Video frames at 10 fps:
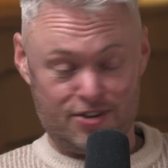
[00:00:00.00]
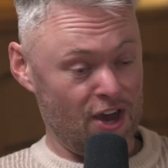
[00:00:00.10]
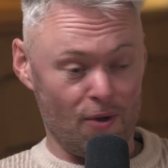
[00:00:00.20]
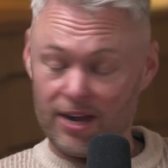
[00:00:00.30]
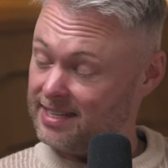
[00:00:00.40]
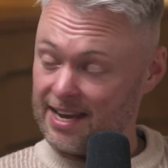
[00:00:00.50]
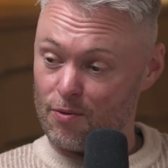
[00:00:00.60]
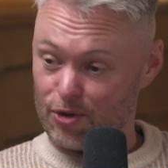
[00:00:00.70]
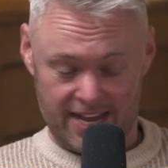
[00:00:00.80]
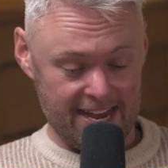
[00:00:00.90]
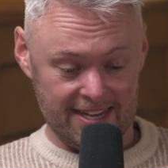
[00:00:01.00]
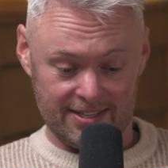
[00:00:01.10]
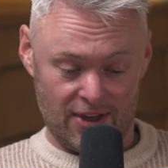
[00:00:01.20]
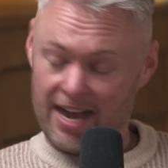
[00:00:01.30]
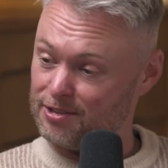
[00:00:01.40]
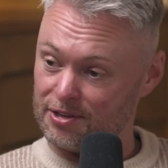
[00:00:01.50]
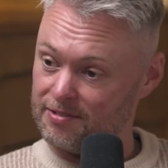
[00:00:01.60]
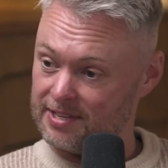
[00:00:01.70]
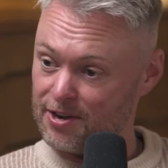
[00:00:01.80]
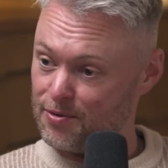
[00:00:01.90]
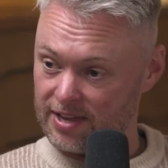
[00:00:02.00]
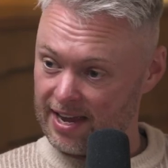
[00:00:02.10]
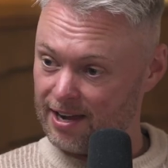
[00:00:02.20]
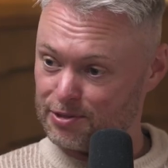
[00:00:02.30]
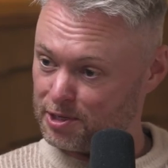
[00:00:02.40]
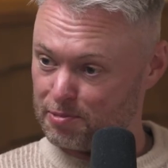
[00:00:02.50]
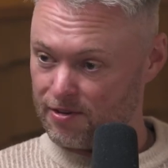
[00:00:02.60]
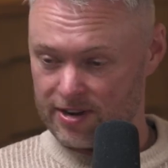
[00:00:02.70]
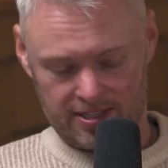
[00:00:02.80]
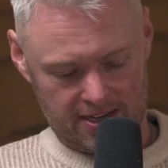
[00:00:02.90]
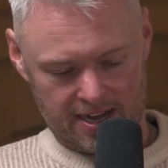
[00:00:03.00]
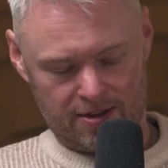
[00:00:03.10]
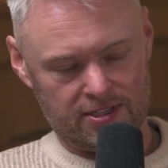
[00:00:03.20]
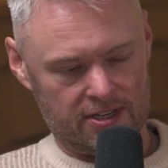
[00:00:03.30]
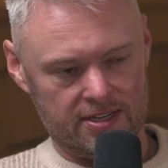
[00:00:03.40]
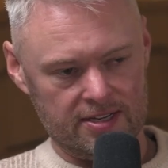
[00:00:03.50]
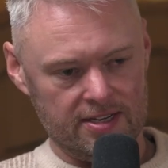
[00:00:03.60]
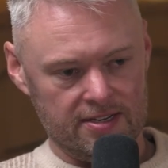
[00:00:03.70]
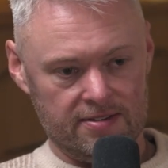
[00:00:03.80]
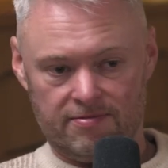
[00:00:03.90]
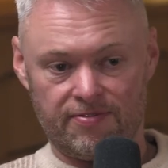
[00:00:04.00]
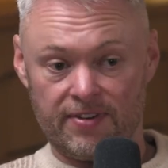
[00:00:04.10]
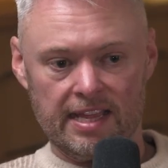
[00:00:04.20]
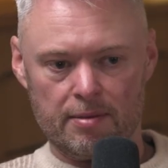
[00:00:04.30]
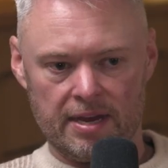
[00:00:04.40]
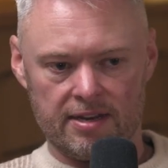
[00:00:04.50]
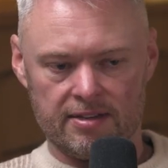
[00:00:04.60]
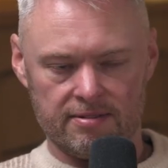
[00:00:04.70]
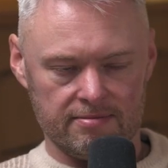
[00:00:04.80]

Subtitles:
no idea what it is or how to deal with it, how to experience it, how to feel about it.